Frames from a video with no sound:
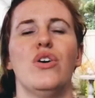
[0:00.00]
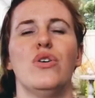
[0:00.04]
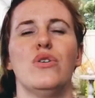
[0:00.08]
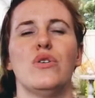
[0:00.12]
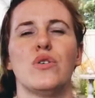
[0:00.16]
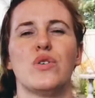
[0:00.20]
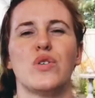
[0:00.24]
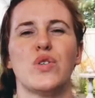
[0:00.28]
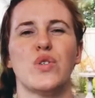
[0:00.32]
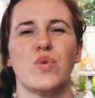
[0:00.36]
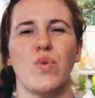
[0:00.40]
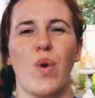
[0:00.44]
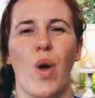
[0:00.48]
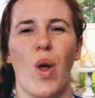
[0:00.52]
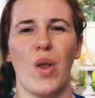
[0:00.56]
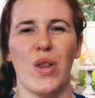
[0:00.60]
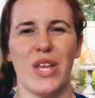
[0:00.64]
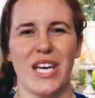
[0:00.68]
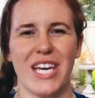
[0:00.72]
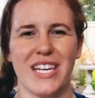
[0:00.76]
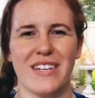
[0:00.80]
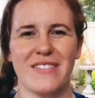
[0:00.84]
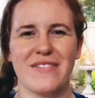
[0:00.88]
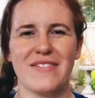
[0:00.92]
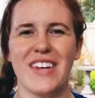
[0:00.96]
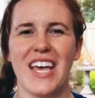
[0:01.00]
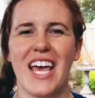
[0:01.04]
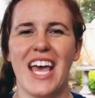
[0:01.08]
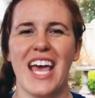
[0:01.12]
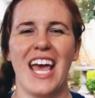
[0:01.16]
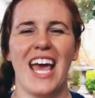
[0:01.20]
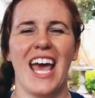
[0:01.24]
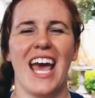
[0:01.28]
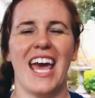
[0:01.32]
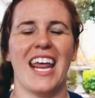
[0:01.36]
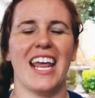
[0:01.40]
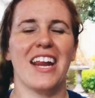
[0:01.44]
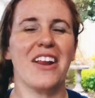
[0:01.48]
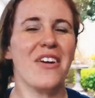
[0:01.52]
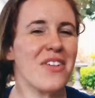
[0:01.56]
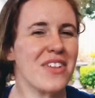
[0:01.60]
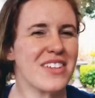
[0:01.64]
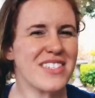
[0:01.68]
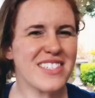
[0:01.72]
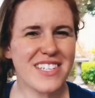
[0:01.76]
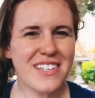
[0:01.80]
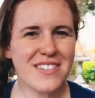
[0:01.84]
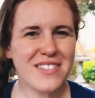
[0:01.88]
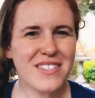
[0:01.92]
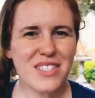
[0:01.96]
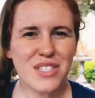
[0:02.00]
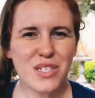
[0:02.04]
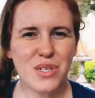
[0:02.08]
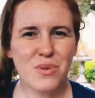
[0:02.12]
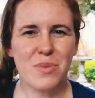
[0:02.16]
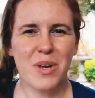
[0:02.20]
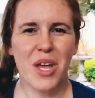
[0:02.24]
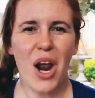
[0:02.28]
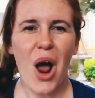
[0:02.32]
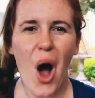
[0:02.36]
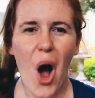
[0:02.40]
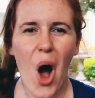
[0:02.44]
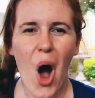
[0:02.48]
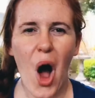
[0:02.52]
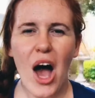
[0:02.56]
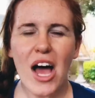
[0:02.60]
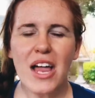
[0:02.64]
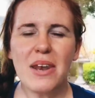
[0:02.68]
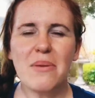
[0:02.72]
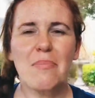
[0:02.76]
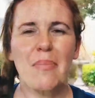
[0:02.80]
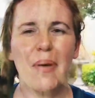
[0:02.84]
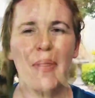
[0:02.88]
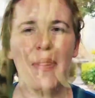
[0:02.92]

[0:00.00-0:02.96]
swollen. And I know that sounds a little bit odd, but